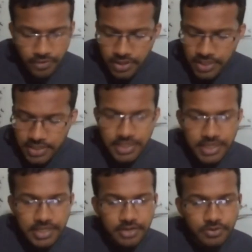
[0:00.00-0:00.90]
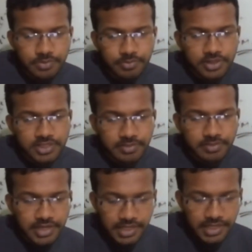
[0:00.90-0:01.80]
water is heated to
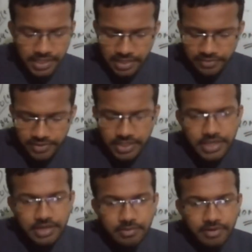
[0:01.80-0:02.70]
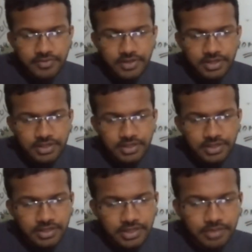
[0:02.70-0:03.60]
approximately 11K above the
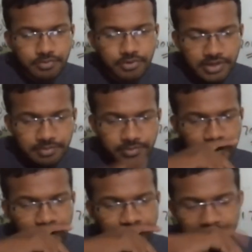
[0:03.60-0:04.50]
input temperature.